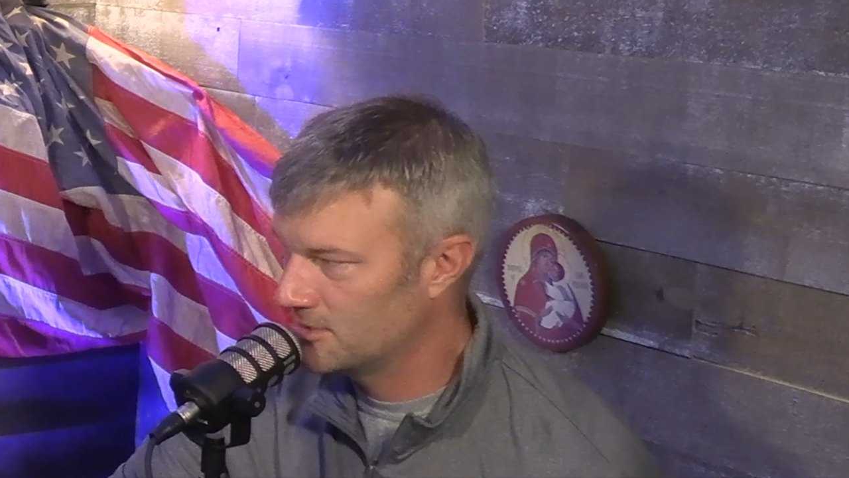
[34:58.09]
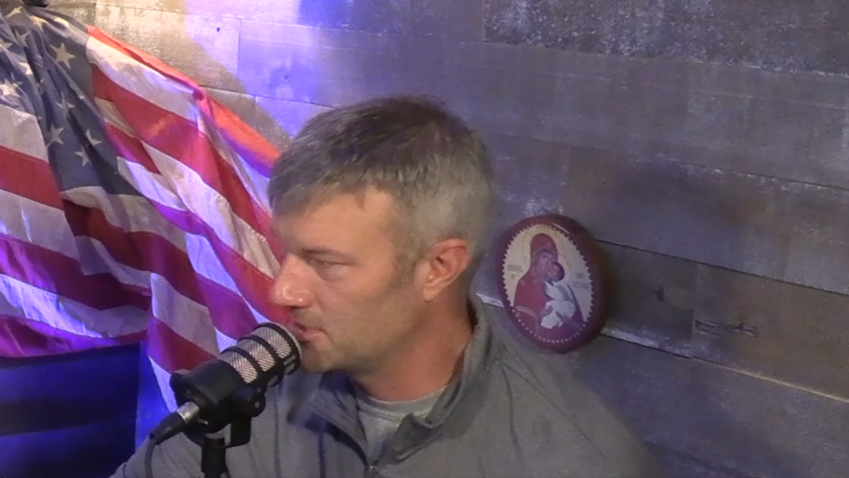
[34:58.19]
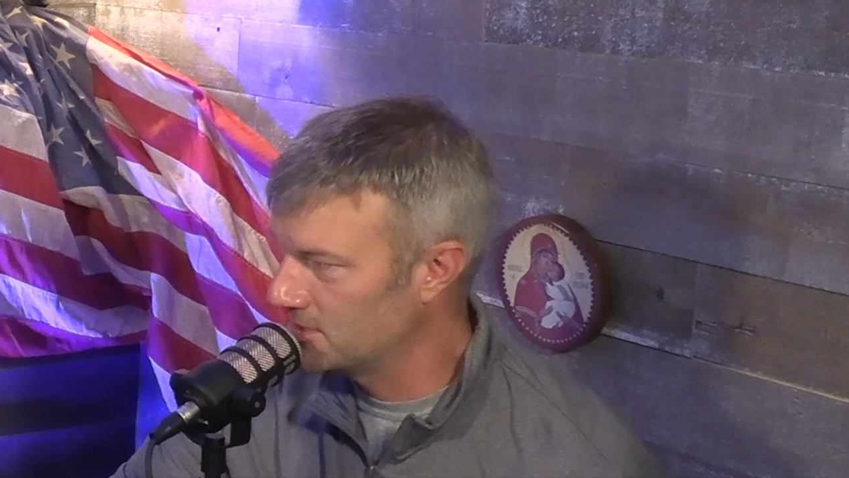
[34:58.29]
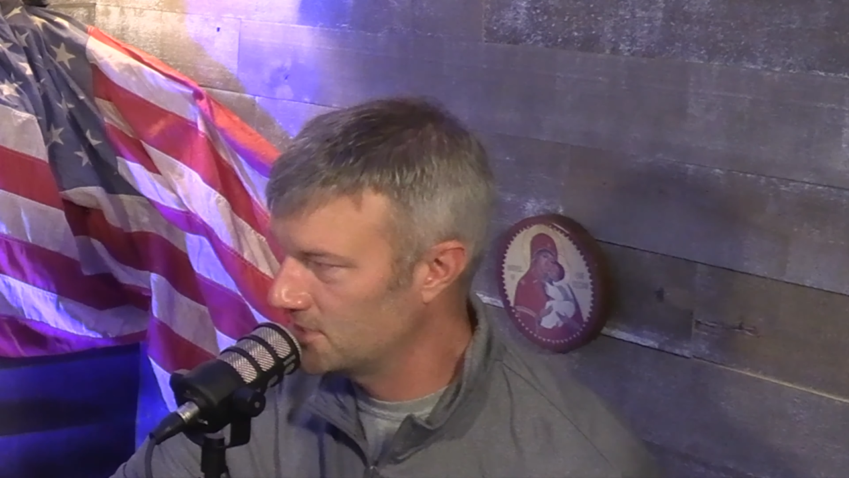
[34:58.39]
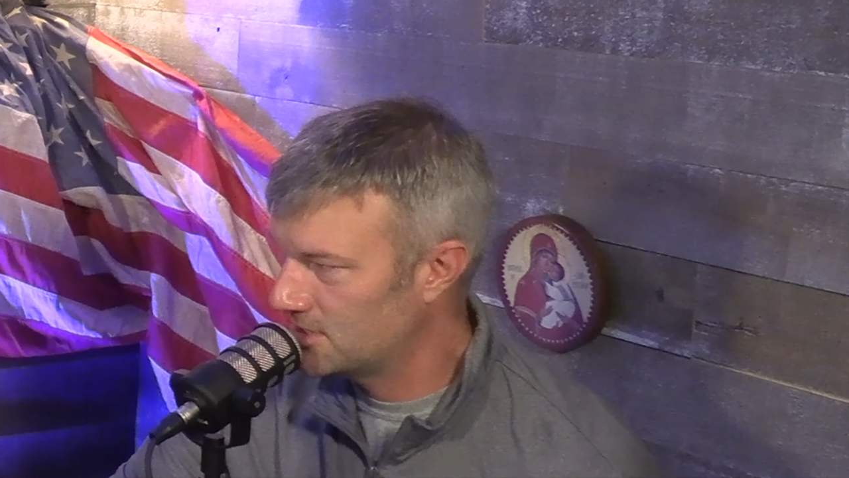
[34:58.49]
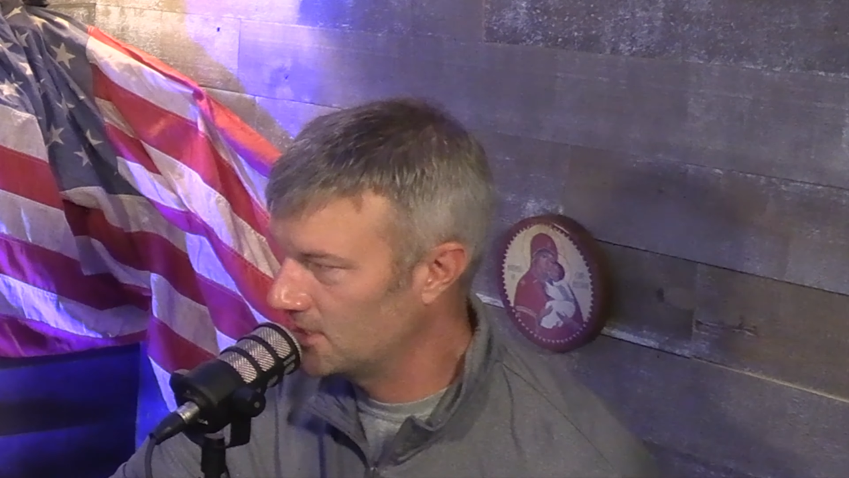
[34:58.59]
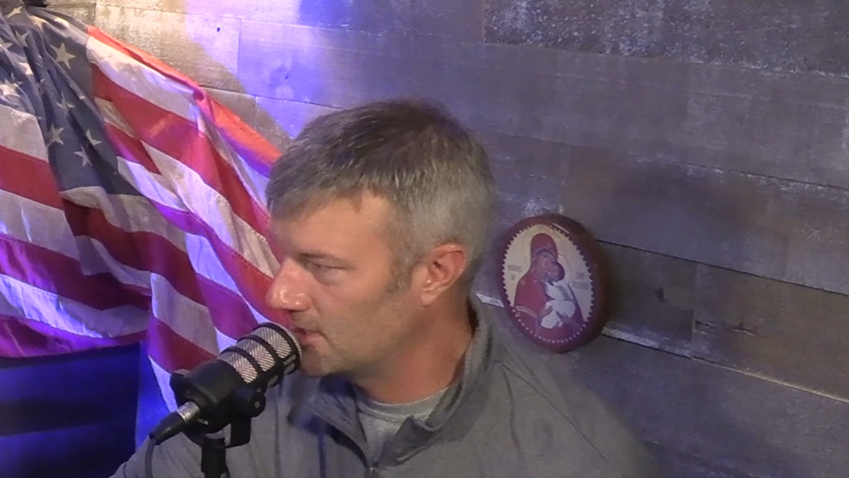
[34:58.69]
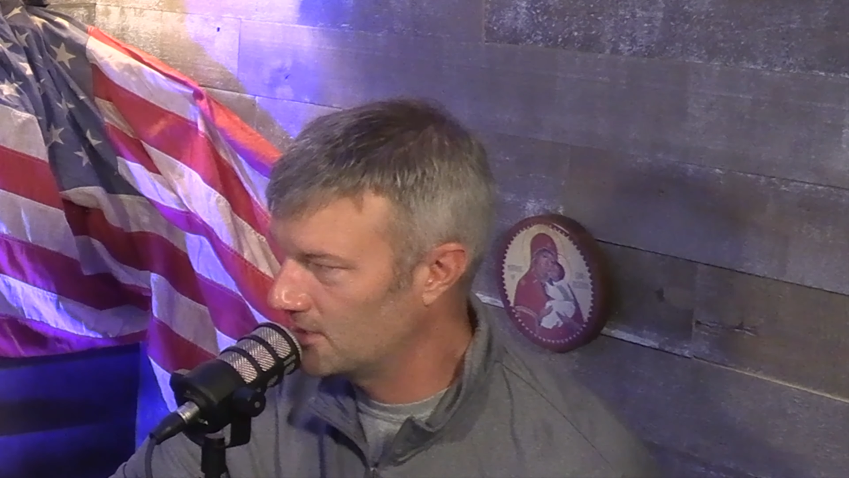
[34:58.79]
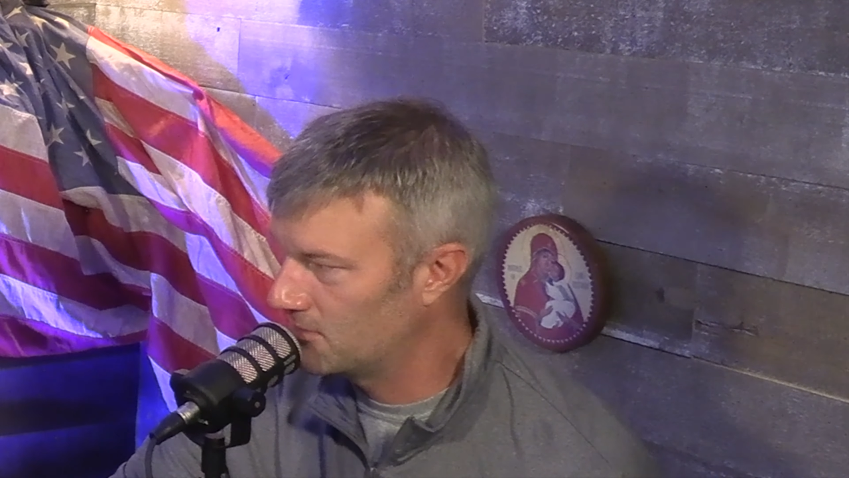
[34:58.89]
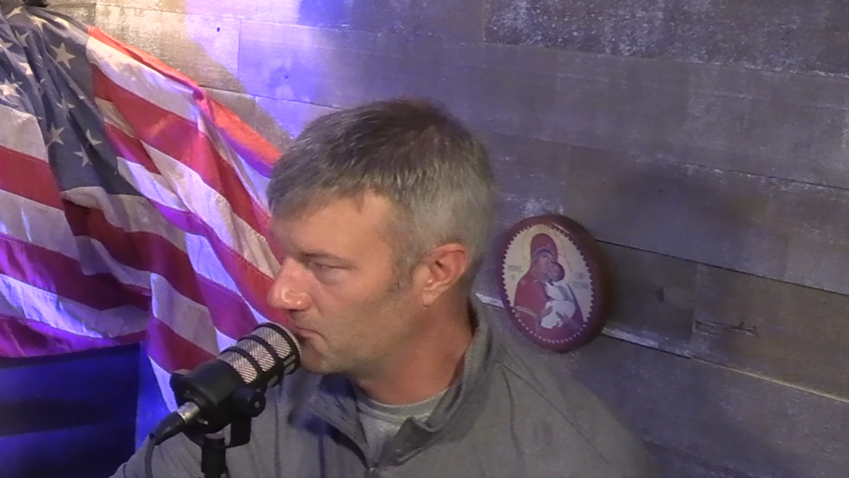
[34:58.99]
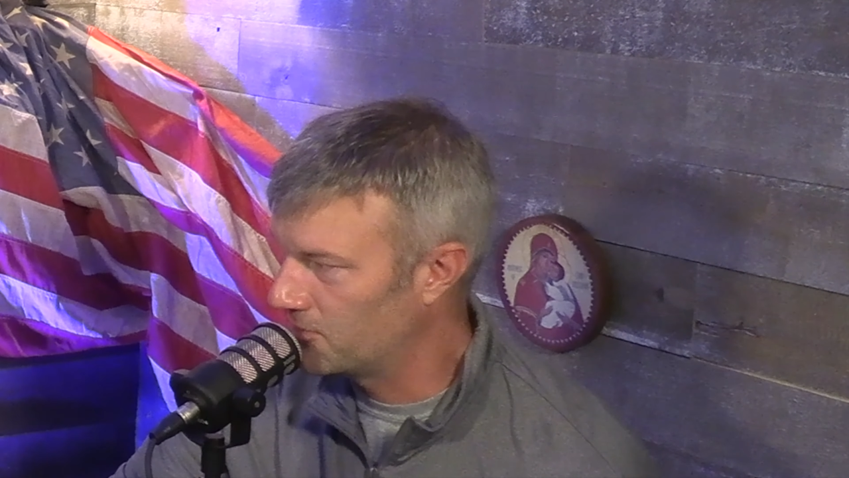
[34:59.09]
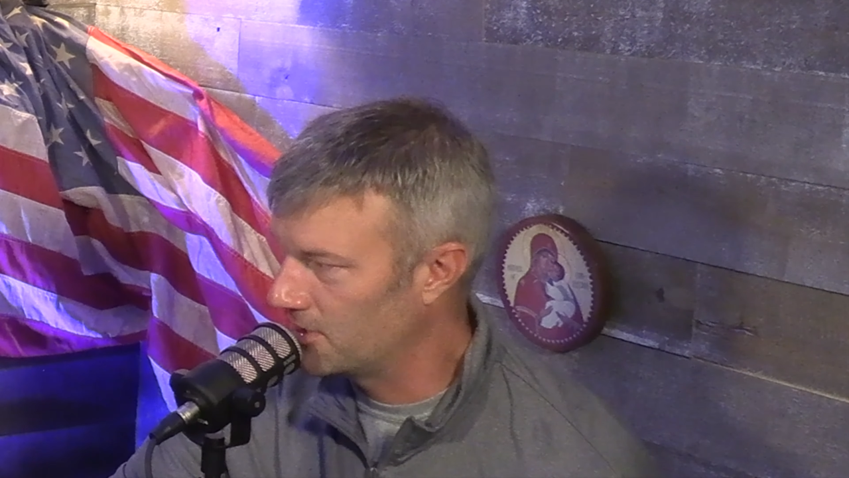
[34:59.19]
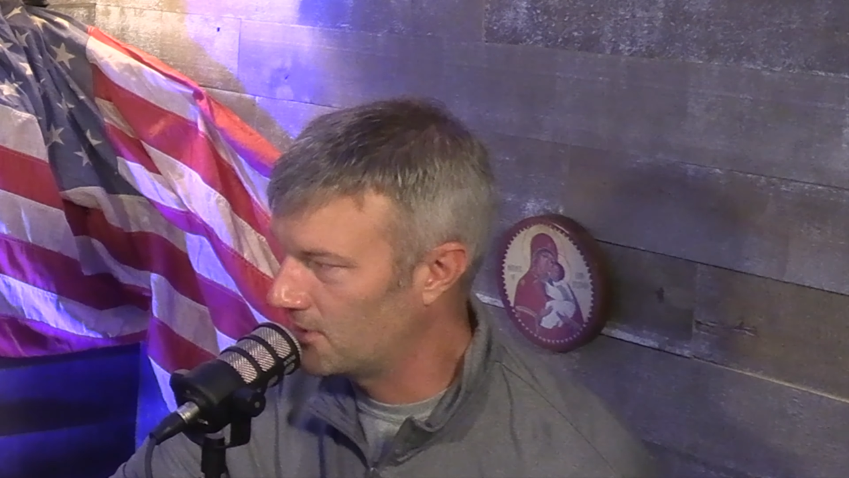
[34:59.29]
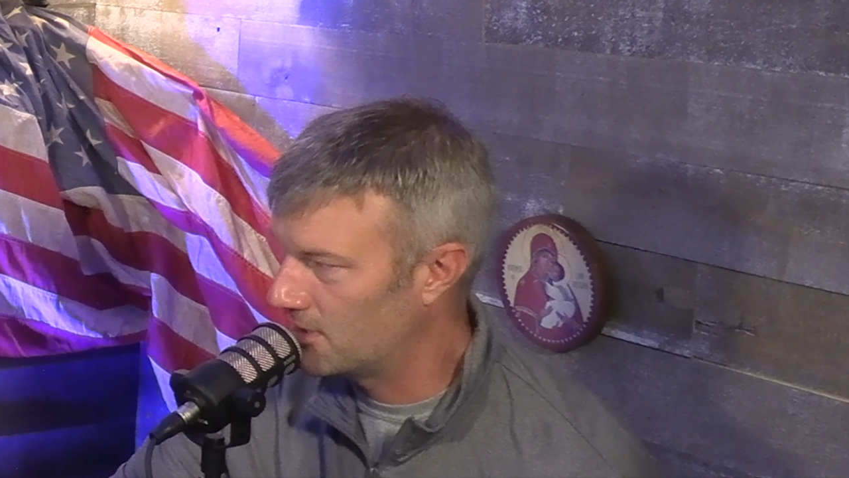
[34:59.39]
Jesus didn't get to avoid